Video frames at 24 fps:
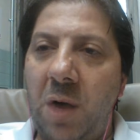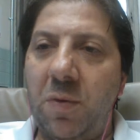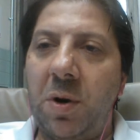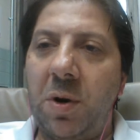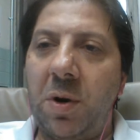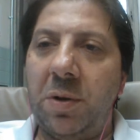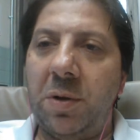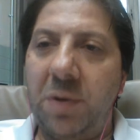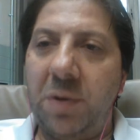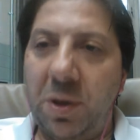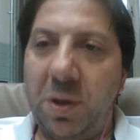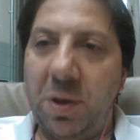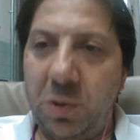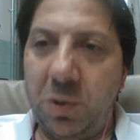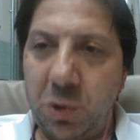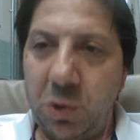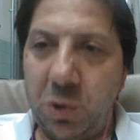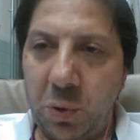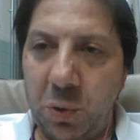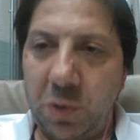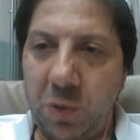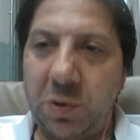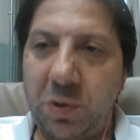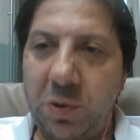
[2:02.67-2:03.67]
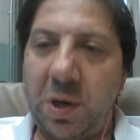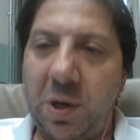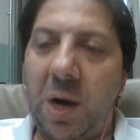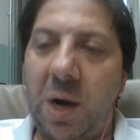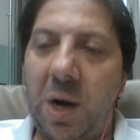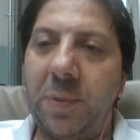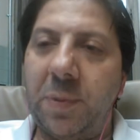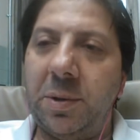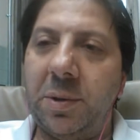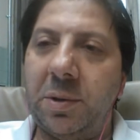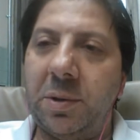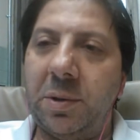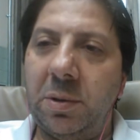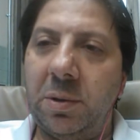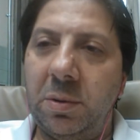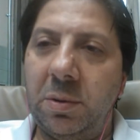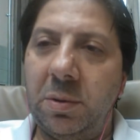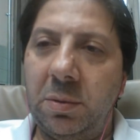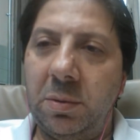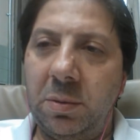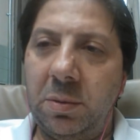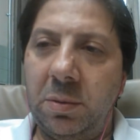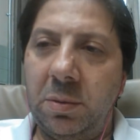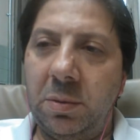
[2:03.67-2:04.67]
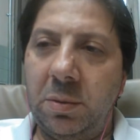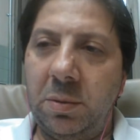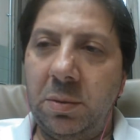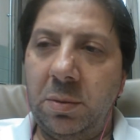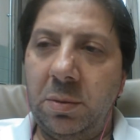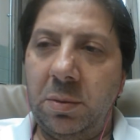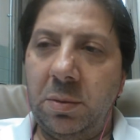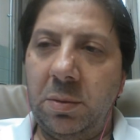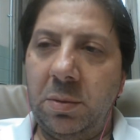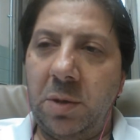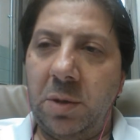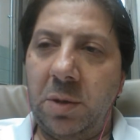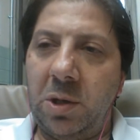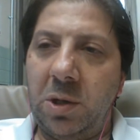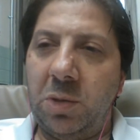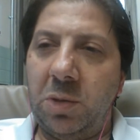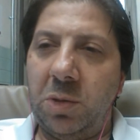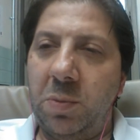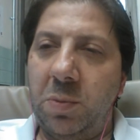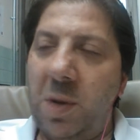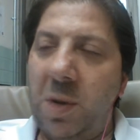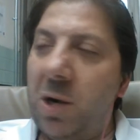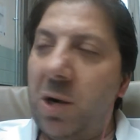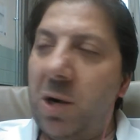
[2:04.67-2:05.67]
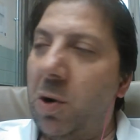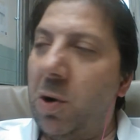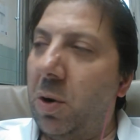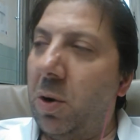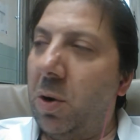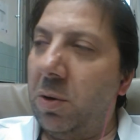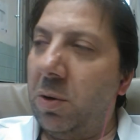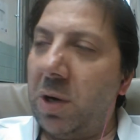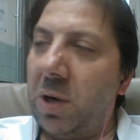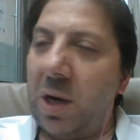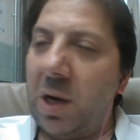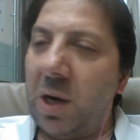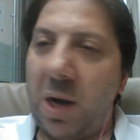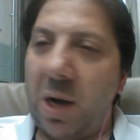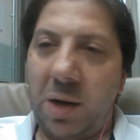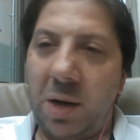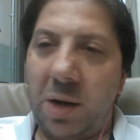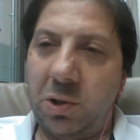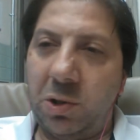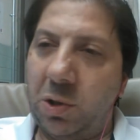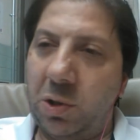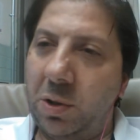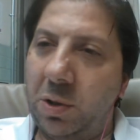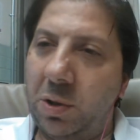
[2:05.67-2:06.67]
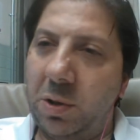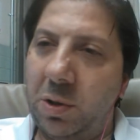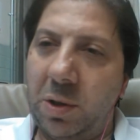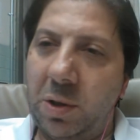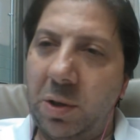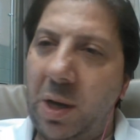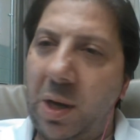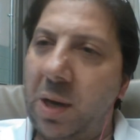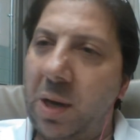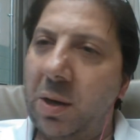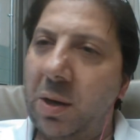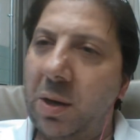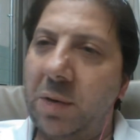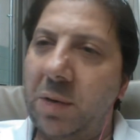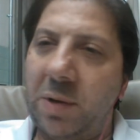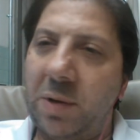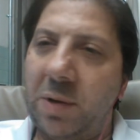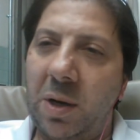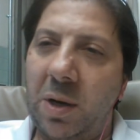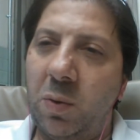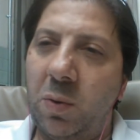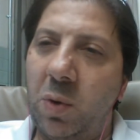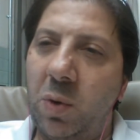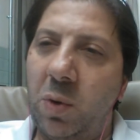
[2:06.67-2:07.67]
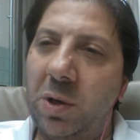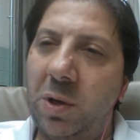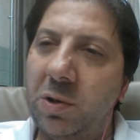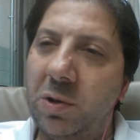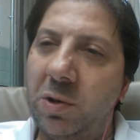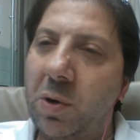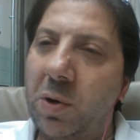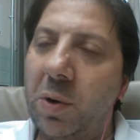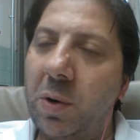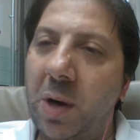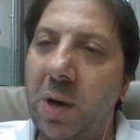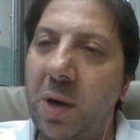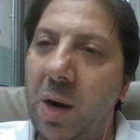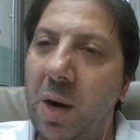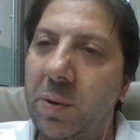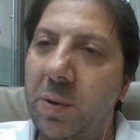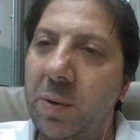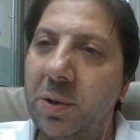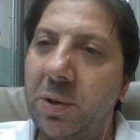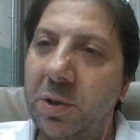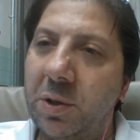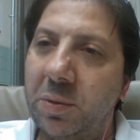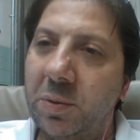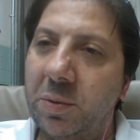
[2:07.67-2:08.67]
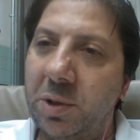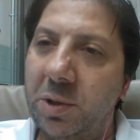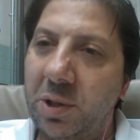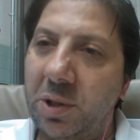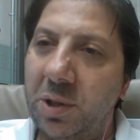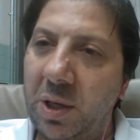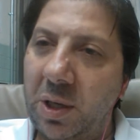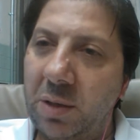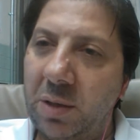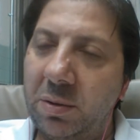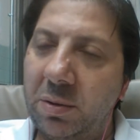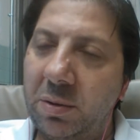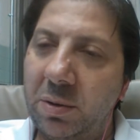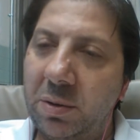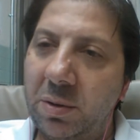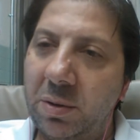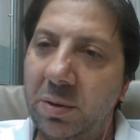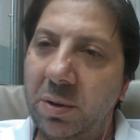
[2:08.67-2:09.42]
I run another 200 copies. It's me and her looking at each other. Okay, I was like, what is going on with this machine?